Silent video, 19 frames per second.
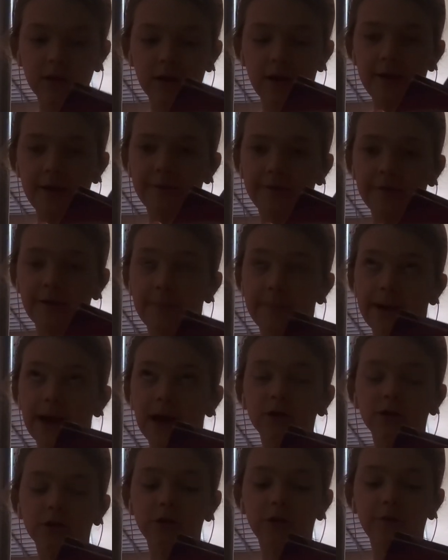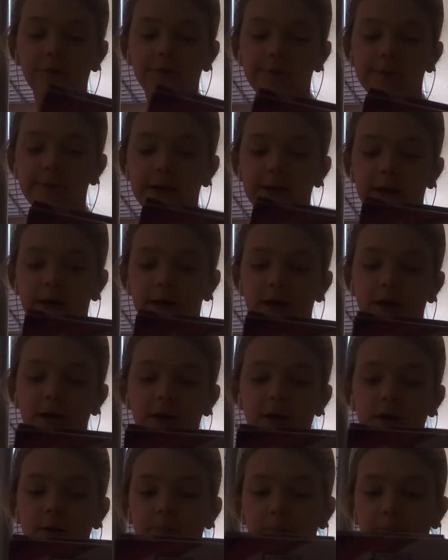It's a powder concealer.
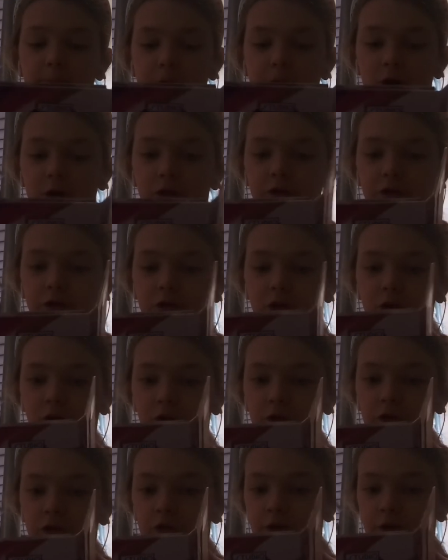Blush, contour, and